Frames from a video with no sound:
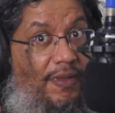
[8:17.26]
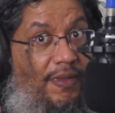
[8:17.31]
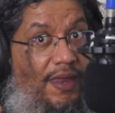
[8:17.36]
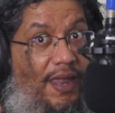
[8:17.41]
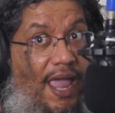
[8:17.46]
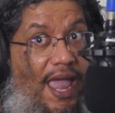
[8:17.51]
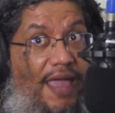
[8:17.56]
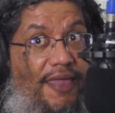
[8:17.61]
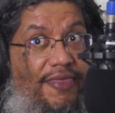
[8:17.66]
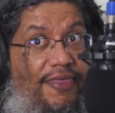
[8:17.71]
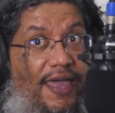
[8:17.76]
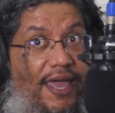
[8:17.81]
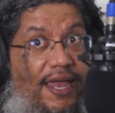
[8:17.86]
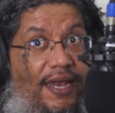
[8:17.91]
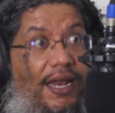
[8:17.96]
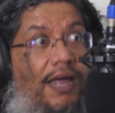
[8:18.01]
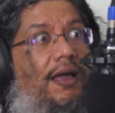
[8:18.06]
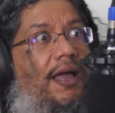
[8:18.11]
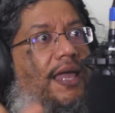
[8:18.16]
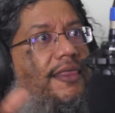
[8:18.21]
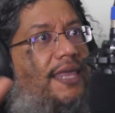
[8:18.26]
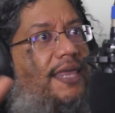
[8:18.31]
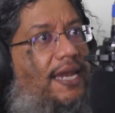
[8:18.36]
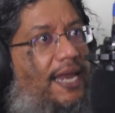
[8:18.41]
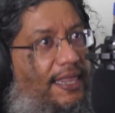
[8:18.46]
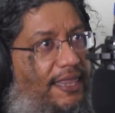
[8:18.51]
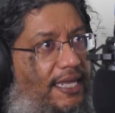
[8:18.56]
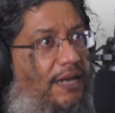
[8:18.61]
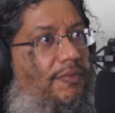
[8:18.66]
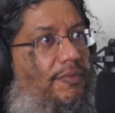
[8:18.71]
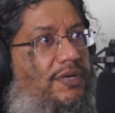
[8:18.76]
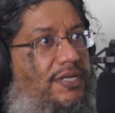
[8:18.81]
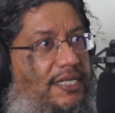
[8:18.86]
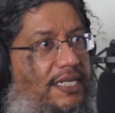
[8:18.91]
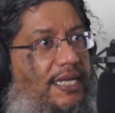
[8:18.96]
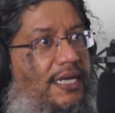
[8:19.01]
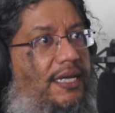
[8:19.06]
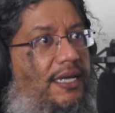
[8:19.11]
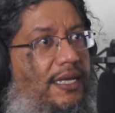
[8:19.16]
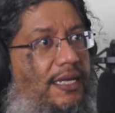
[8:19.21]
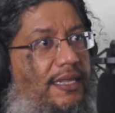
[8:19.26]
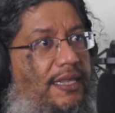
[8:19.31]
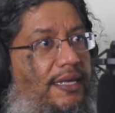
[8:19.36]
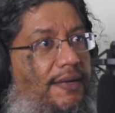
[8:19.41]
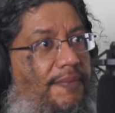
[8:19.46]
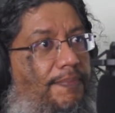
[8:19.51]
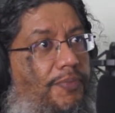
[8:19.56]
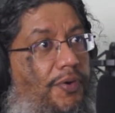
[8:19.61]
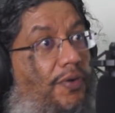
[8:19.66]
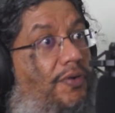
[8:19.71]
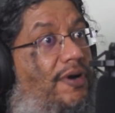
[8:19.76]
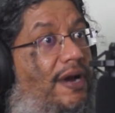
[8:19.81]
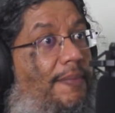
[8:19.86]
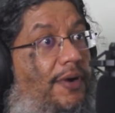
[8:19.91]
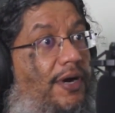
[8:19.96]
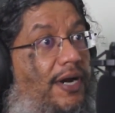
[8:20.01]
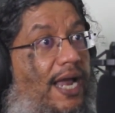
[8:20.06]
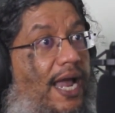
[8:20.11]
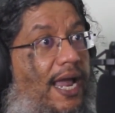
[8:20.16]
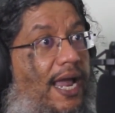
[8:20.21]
and then I think it was the programmer guy.